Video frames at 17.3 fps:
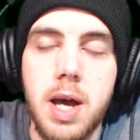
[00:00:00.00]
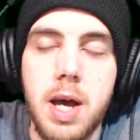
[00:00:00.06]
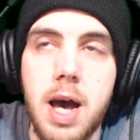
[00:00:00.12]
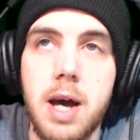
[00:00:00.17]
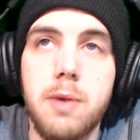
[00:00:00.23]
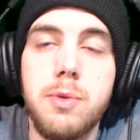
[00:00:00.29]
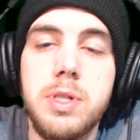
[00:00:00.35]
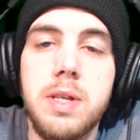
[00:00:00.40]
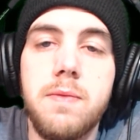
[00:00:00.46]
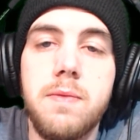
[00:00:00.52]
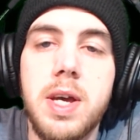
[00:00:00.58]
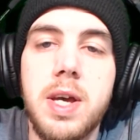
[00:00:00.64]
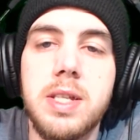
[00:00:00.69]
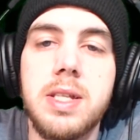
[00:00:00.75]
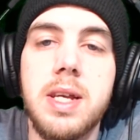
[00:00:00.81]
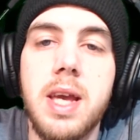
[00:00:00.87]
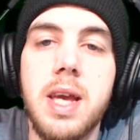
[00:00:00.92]
I was
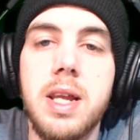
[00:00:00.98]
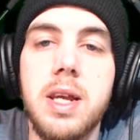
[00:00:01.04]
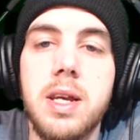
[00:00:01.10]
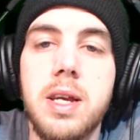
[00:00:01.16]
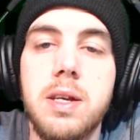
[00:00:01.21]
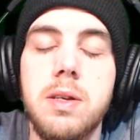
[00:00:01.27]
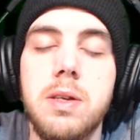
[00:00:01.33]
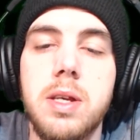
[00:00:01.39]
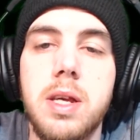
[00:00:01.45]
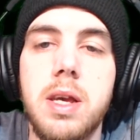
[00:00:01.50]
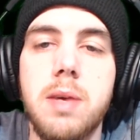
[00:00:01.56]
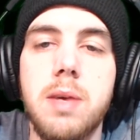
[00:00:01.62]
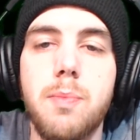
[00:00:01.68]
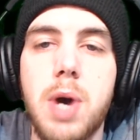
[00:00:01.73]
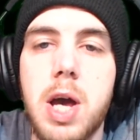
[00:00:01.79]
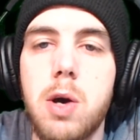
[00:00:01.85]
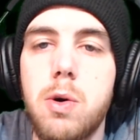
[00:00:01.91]
investigating
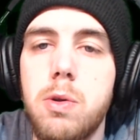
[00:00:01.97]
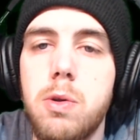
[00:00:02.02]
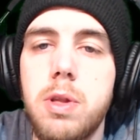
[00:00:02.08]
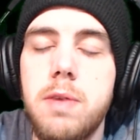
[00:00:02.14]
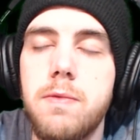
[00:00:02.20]
in my whole